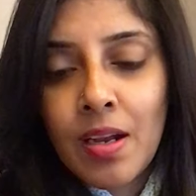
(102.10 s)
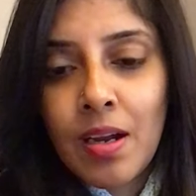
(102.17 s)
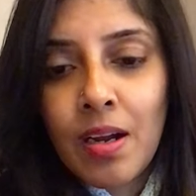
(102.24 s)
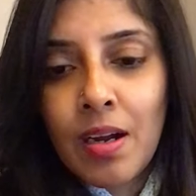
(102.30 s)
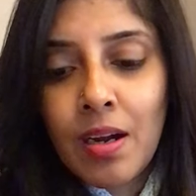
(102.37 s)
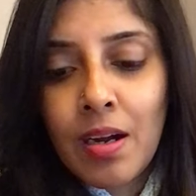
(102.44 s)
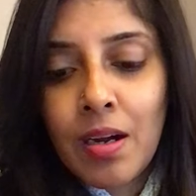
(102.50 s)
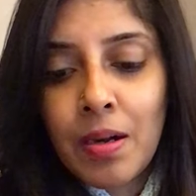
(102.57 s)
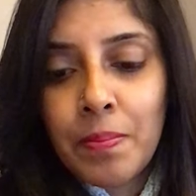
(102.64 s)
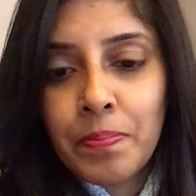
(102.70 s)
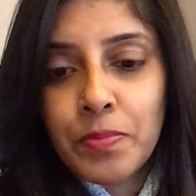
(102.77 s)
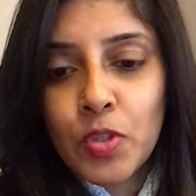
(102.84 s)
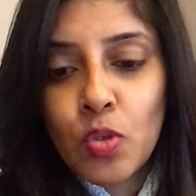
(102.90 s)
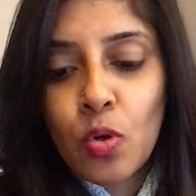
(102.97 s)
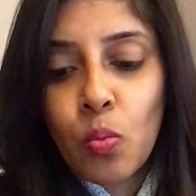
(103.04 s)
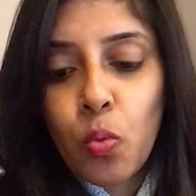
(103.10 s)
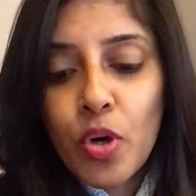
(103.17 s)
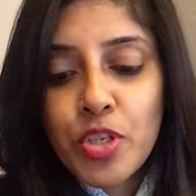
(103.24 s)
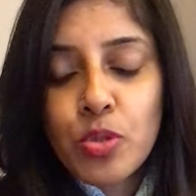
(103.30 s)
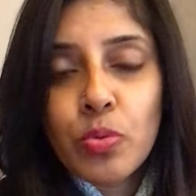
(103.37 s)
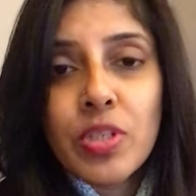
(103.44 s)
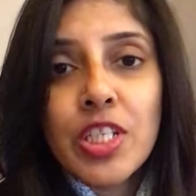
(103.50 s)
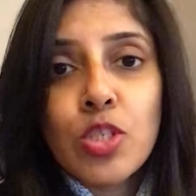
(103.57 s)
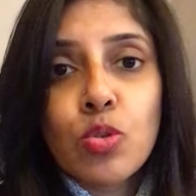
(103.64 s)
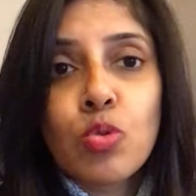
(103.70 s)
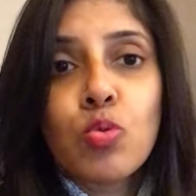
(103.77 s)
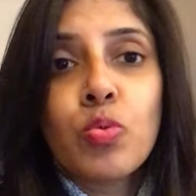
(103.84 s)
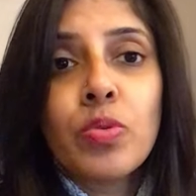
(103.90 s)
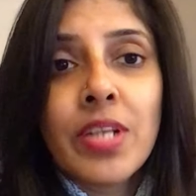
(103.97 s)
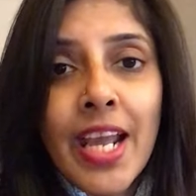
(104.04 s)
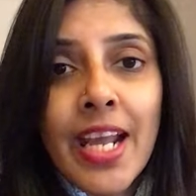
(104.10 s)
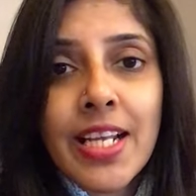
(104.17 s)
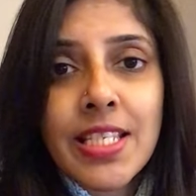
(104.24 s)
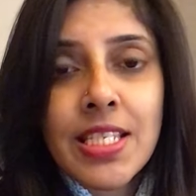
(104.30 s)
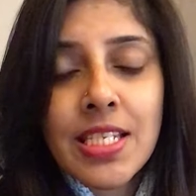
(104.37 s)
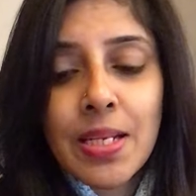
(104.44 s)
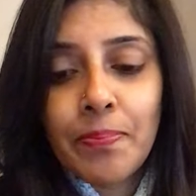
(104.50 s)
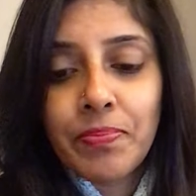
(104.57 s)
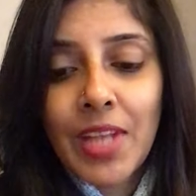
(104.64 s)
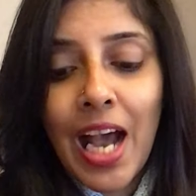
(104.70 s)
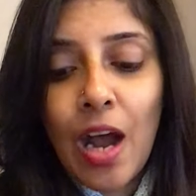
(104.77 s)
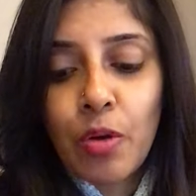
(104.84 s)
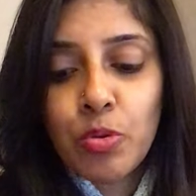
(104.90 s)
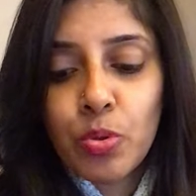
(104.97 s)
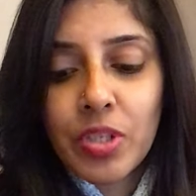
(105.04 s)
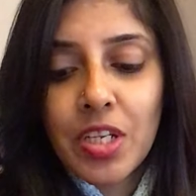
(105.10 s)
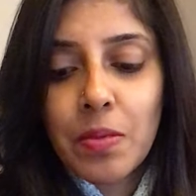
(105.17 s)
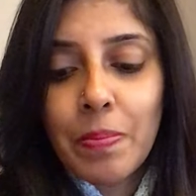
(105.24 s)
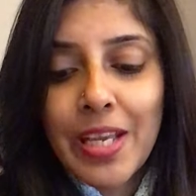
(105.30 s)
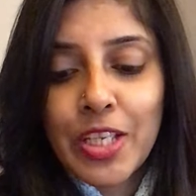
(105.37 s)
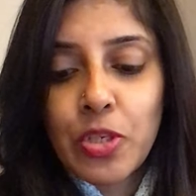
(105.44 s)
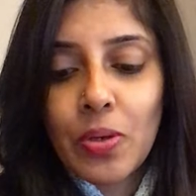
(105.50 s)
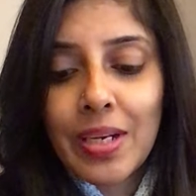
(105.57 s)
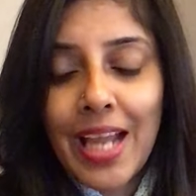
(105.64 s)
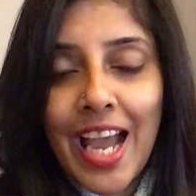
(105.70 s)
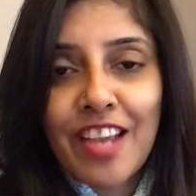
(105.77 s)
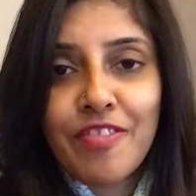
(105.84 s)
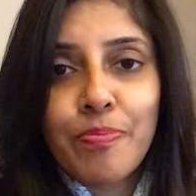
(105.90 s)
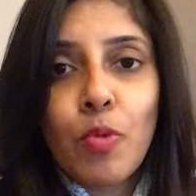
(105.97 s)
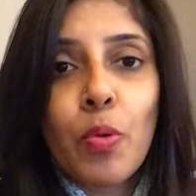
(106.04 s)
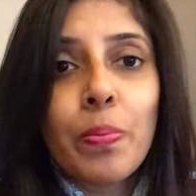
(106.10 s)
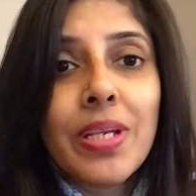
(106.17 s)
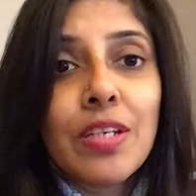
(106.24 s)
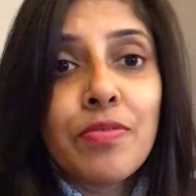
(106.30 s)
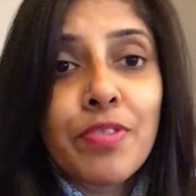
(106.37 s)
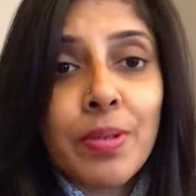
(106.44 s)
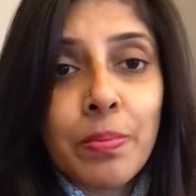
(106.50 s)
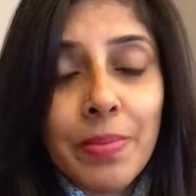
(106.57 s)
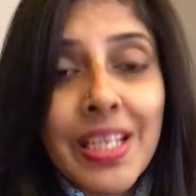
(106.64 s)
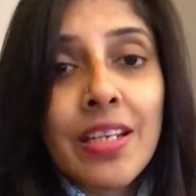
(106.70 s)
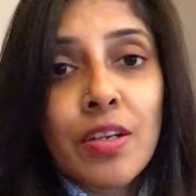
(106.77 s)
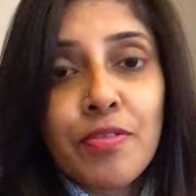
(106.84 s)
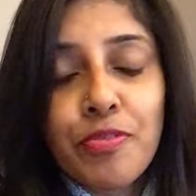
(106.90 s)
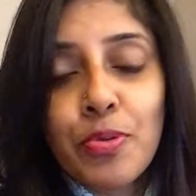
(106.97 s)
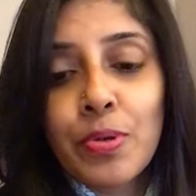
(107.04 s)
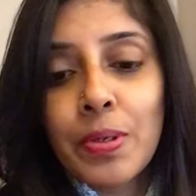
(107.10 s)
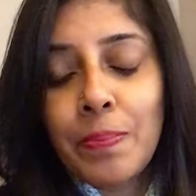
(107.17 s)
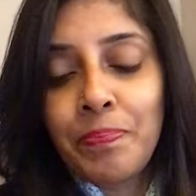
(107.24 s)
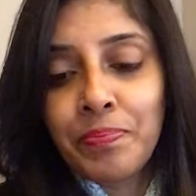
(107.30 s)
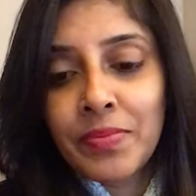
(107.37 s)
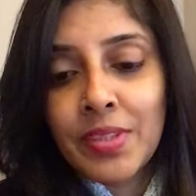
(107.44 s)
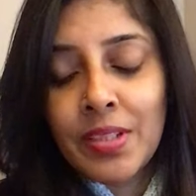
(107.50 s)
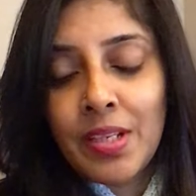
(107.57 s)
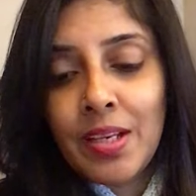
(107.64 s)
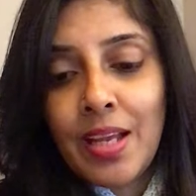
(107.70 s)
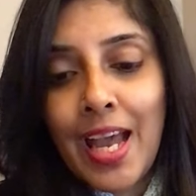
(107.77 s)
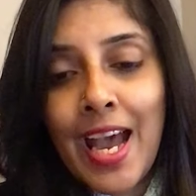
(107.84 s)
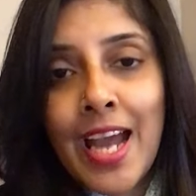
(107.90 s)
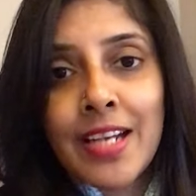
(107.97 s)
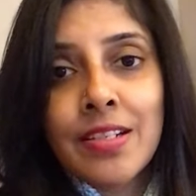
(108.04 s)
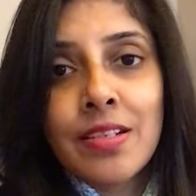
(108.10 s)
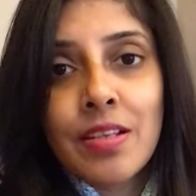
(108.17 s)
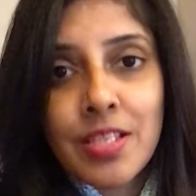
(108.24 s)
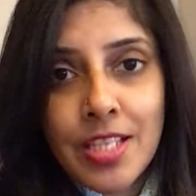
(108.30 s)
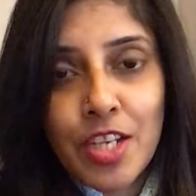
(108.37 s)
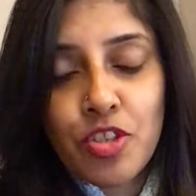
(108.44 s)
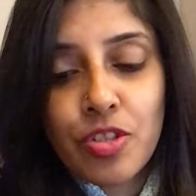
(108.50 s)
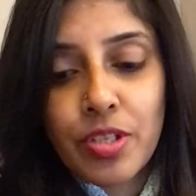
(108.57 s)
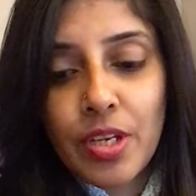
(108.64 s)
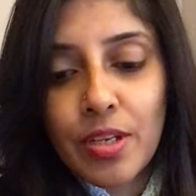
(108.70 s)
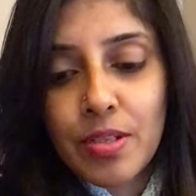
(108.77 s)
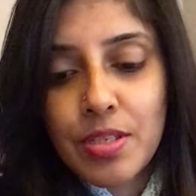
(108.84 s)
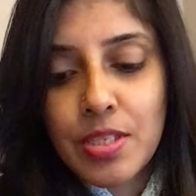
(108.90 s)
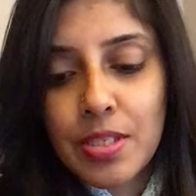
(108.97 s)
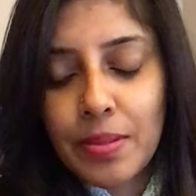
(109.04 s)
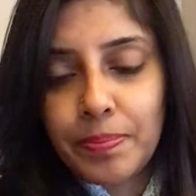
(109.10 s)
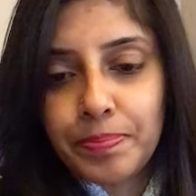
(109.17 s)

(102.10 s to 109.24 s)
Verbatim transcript: um, you know what you need to do next, how you can make your life more mean, meaningful, and such things.